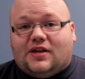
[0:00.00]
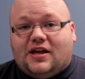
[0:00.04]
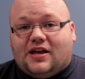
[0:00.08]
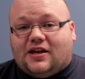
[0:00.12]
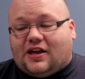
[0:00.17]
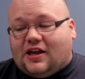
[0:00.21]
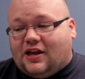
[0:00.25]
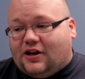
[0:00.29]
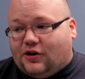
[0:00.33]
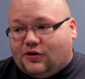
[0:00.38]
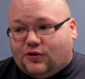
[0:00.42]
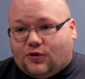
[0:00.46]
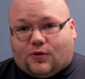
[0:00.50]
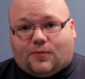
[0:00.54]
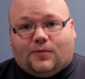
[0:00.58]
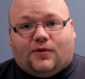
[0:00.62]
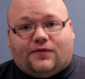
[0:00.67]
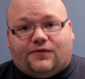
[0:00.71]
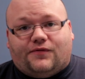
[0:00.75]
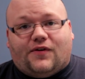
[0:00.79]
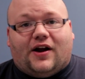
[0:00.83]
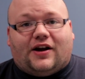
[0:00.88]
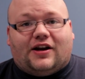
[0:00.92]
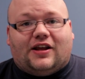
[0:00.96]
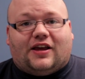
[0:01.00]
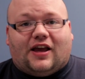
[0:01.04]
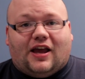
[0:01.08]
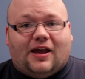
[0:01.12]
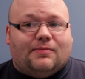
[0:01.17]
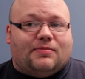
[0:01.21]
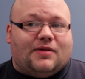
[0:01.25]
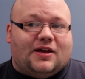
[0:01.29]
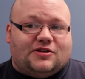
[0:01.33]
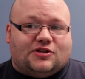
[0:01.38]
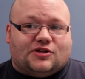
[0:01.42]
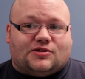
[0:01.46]
think in a normal fighting
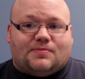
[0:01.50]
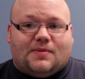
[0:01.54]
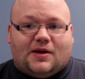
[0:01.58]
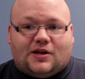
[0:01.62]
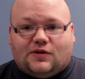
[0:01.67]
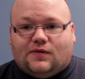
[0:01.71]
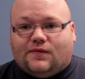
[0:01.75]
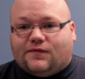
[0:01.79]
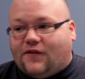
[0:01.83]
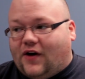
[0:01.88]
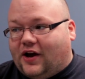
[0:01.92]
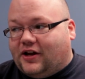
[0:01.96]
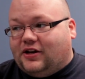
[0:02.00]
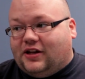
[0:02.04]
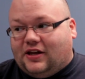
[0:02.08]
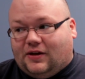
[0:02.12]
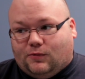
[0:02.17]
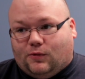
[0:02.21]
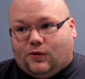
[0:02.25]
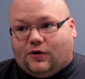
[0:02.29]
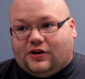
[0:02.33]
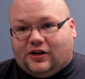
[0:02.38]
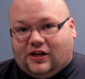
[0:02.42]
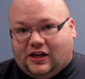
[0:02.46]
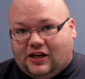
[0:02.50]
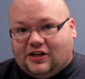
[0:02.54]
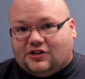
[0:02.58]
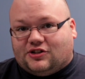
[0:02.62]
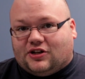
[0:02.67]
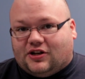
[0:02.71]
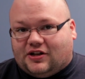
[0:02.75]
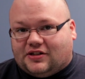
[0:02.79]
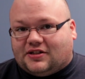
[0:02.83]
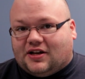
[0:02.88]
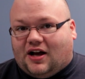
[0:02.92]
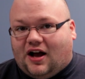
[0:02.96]
game, they just make you fight one
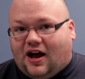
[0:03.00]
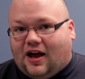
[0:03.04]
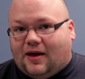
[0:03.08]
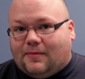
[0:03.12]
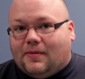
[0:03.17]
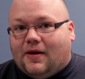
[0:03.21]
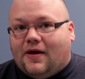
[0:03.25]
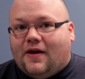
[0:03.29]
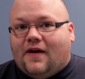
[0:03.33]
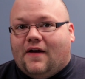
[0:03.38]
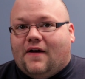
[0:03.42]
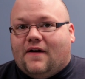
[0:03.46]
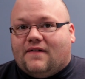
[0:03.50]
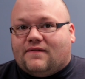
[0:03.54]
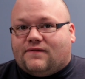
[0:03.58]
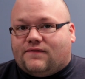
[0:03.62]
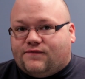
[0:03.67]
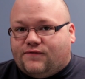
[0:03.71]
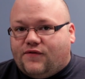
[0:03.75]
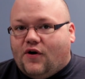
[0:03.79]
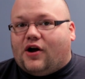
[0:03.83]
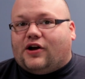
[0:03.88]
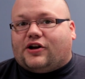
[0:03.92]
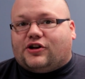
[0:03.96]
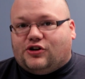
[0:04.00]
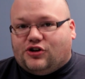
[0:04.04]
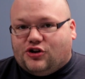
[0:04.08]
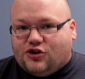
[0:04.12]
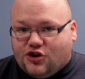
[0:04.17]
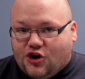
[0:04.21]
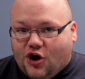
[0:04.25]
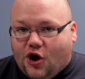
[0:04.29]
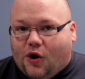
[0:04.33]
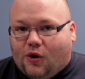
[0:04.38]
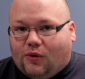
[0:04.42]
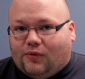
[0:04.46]
each at a time. Fuck
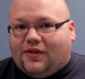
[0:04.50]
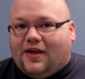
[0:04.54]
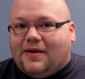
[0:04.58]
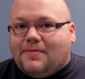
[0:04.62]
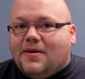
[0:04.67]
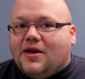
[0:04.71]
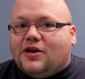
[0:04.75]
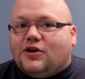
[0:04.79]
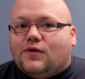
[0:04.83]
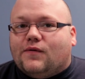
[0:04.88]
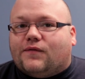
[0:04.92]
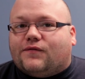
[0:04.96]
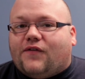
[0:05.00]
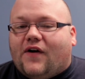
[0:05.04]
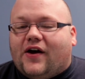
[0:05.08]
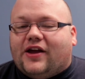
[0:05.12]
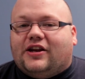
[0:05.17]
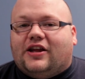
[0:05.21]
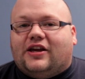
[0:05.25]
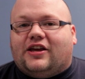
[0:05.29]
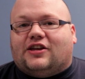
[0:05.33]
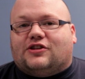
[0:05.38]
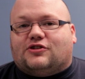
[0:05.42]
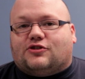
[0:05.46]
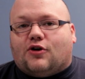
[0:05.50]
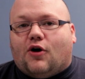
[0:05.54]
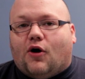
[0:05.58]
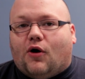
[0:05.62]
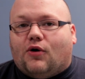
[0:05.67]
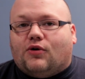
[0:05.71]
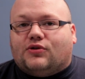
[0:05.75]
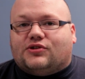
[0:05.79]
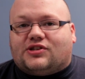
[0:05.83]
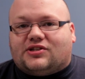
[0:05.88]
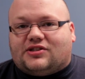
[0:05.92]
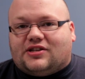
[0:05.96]
no. They make you fight against
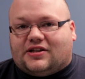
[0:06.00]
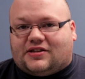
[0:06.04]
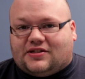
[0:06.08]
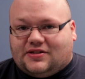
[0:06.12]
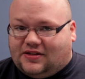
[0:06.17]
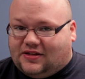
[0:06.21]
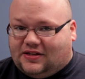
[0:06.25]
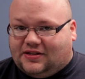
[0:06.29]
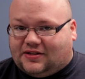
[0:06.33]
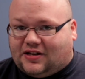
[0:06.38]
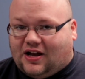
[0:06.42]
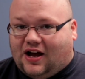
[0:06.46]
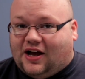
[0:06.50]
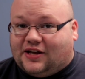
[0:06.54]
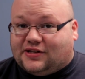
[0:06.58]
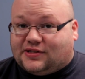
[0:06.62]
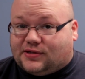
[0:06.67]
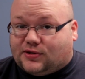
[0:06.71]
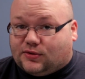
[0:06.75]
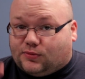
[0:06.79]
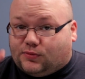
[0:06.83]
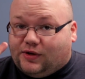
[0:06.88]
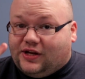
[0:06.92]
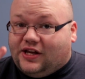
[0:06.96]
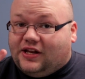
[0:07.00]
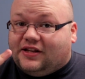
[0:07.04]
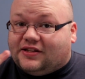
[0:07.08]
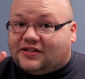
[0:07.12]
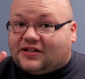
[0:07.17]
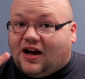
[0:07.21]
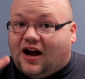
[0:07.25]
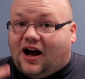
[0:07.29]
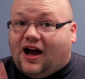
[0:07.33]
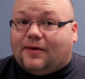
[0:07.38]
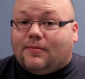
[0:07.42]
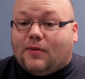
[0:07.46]
all six of these guys, three at a
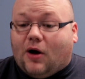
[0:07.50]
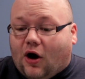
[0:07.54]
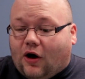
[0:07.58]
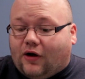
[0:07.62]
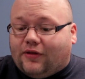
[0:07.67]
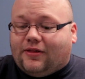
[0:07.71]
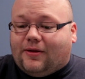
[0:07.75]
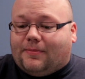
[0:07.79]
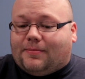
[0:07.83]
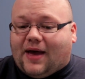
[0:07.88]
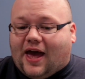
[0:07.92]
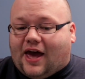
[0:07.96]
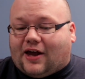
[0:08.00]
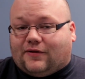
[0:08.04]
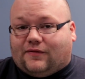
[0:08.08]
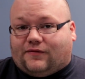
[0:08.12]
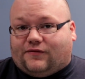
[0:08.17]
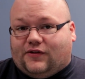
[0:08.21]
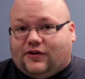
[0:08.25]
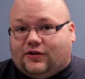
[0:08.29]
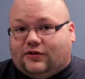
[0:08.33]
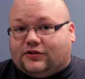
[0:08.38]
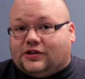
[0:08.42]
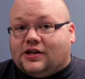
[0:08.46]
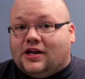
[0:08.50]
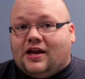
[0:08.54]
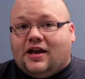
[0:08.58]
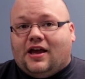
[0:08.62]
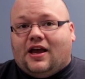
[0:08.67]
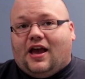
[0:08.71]
time on the battlefield.